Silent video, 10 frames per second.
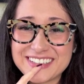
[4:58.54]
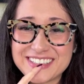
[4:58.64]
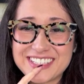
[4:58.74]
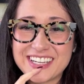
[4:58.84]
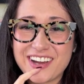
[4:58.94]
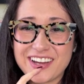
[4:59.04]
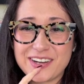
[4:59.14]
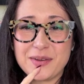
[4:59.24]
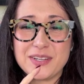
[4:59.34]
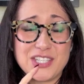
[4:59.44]
she got
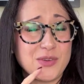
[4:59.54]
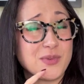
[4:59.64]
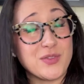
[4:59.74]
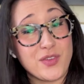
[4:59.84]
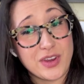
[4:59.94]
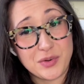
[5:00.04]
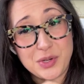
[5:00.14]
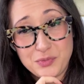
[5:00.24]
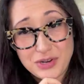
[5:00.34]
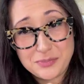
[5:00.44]
a. She was very
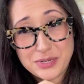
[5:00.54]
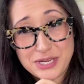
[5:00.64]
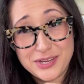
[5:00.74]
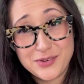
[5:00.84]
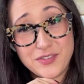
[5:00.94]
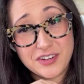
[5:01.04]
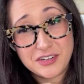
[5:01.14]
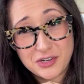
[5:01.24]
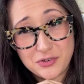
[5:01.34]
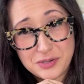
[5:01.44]
rapey and very
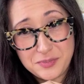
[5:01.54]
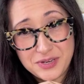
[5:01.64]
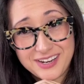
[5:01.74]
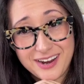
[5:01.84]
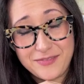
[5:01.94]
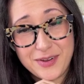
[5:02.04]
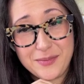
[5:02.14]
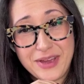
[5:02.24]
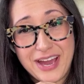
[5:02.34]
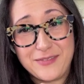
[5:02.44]
creepy. I felt yes.
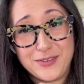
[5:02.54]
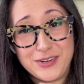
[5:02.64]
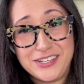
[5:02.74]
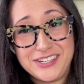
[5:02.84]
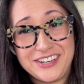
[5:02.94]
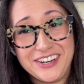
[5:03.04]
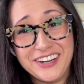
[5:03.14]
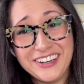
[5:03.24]
bad for Nadir.